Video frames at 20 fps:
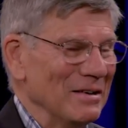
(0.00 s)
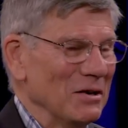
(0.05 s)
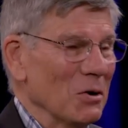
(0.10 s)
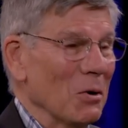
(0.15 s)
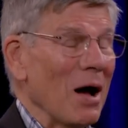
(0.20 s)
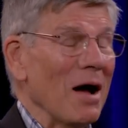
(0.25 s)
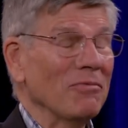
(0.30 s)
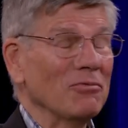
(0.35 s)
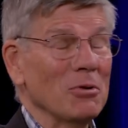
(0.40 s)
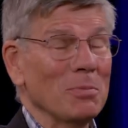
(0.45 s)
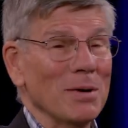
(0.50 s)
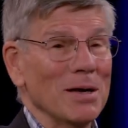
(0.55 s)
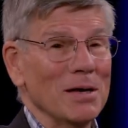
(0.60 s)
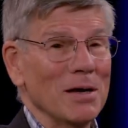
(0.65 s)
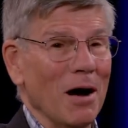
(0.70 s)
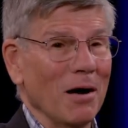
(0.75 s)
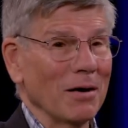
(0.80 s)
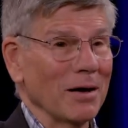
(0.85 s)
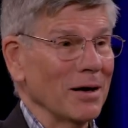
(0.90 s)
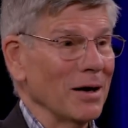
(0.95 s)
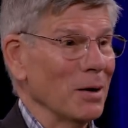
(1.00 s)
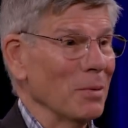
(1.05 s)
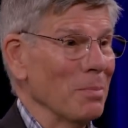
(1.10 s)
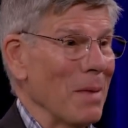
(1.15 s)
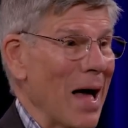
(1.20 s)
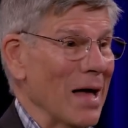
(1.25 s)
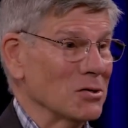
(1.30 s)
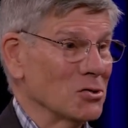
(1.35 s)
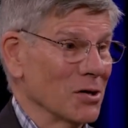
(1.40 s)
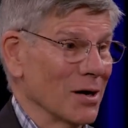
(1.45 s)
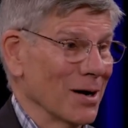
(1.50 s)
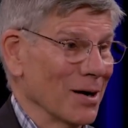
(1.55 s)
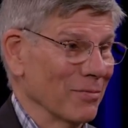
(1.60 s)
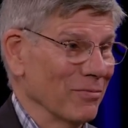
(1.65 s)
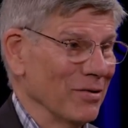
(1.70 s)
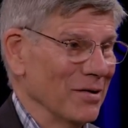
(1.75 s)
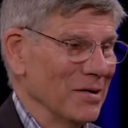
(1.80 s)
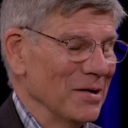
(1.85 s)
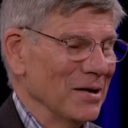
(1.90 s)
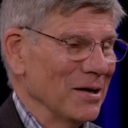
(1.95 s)
You have to be young and imaginative
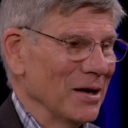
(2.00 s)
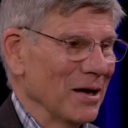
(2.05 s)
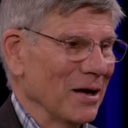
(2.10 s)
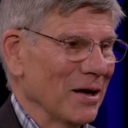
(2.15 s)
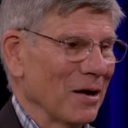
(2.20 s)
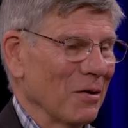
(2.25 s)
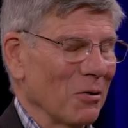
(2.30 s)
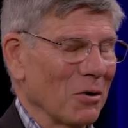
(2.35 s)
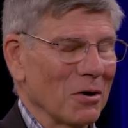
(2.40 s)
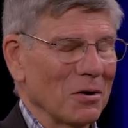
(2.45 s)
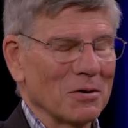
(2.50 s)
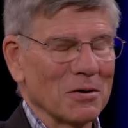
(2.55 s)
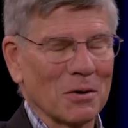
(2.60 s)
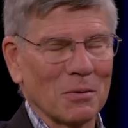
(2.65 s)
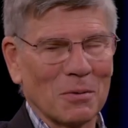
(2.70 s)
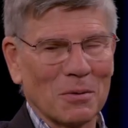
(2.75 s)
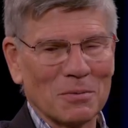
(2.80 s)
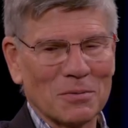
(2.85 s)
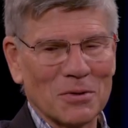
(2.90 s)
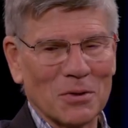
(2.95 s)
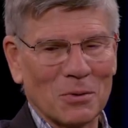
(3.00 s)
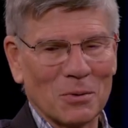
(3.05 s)
in order to